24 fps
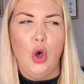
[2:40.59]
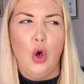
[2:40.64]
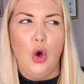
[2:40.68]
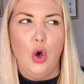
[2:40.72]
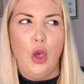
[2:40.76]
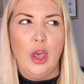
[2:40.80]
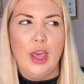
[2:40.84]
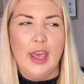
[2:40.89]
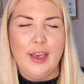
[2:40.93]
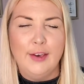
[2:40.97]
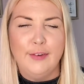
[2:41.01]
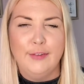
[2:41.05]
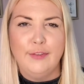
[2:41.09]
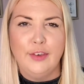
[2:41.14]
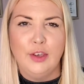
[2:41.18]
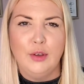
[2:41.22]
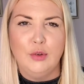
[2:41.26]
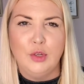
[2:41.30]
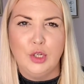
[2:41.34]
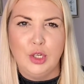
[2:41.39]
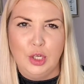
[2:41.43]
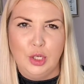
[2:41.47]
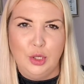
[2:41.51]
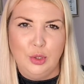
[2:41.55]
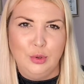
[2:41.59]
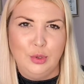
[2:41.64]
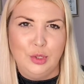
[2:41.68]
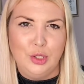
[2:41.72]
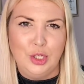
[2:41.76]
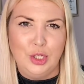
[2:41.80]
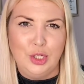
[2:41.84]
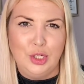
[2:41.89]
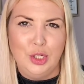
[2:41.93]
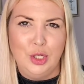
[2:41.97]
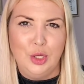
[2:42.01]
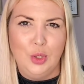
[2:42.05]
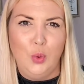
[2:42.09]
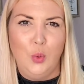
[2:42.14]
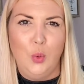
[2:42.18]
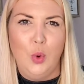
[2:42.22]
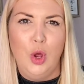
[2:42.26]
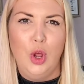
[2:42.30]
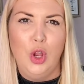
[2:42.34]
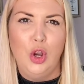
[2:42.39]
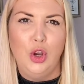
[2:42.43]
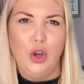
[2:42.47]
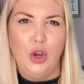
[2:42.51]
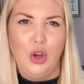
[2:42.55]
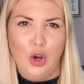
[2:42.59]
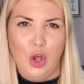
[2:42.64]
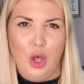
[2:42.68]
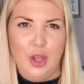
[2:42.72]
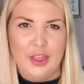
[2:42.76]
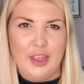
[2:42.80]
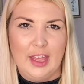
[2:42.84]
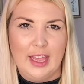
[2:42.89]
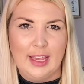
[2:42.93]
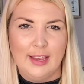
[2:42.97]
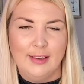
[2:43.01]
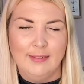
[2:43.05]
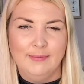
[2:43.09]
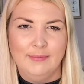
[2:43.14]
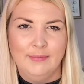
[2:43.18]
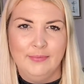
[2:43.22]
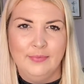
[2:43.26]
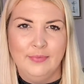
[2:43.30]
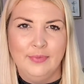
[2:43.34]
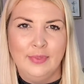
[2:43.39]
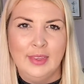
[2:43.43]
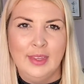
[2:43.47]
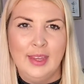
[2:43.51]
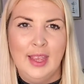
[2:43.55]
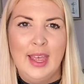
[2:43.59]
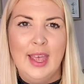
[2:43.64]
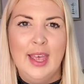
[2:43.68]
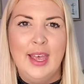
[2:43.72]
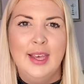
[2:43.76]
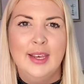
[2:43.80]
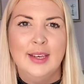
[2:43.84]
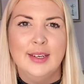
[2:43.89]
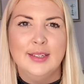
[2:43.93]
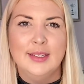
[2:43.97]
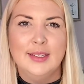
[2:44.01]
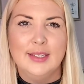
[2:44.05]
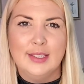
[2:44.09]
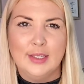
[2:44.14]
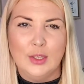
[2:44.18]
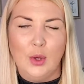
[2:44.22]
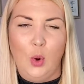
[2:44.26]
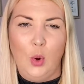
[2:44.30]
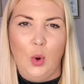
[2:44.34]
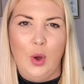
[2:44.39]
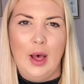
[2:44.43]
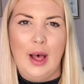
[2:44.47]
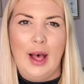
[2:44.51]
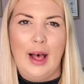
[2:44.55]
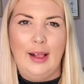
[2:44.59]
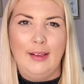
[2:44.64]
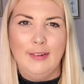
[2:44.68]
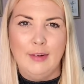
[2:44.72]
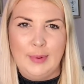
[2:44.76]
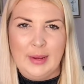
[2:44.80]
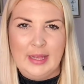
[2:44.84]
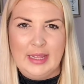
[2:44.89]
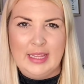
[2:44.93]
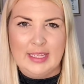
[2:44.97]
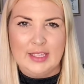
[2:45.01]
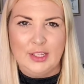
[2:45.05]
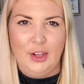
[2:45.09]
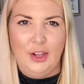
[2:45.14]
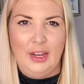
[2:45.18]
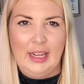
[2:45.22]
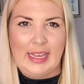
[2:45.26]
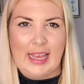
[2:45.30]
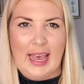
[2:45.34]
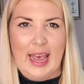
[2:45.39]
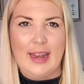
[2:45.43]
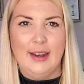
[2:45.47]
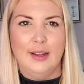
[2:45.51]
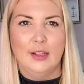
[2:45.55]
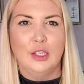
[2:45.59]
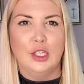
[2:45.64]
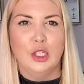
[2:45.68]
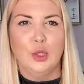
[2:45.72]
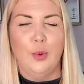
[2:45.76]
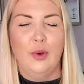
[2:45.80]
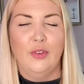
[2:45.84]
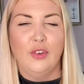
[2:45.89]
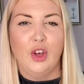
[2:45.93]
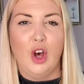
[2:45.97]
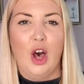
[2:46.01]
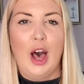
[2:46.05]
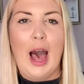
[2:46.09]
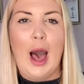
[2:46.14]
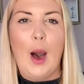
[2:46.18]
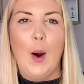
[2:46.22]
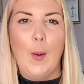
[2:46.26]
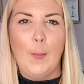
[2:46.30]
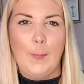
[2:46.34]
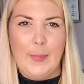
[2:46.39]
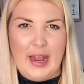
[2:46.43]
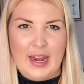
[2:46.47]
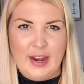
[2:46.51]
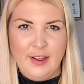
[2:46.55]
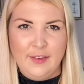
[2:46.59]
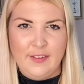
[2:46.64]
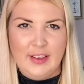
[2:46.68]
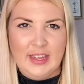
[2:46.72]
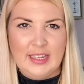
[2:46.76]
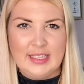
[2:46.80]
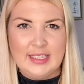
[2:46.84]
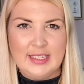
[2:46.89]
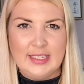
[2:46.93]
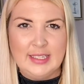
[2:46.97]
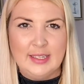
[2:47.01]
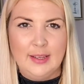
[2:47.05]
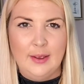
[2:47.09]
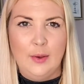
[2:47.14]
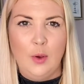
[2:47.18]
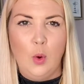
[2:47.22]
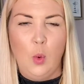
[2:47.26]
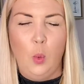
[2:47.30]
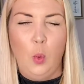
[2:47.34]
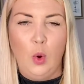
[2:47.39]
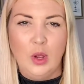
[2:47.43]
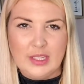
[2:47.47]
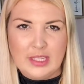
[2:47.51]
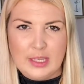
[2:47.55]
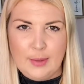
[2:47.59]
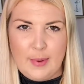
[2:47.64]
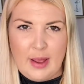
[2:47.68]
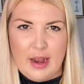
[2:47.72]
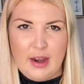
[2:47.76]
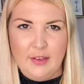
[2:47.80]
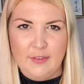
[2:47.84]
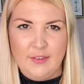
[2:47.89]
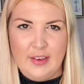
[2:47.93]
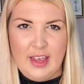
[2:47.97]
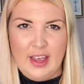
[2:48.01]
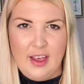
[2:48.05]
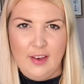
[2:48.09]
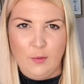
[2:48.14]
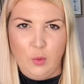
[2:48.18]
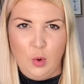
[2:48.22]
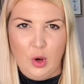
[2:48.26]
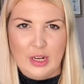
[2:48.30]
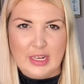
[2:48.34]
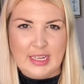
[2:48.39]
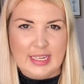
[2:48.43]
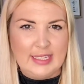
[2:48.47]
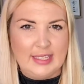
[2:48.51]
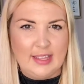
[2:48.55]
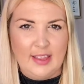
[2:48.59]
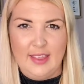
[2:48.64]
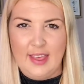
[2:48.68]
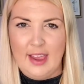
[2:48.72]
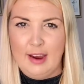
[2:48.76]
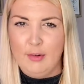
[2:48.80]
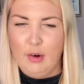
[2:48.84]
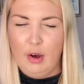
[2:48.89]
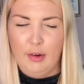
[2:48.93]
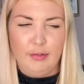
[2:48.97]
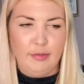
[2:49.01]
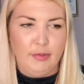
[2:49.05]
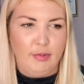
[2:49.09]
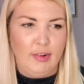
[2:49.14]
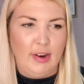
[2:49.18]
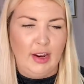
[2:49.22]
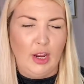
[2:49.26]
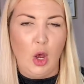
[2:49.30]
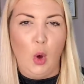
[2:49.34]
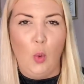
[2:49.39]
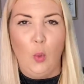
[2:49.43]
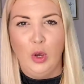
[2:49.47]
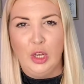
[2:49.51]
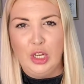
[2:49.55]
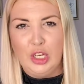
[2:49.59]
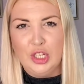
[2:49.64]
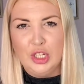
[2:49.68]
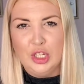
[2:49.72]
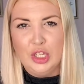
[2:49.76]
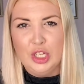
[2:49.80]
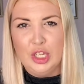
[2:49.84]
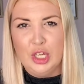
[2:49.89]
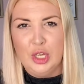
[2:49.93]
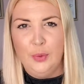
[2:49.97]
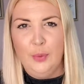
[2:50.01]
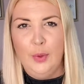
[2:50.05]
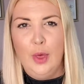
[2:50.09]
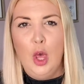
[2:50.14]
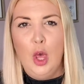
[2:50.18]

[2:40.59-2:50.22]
if you choose to do nothing. So I'll repeat this all again. So we've got our benefits. What's the benefit of what it is that they're offering or want you to do?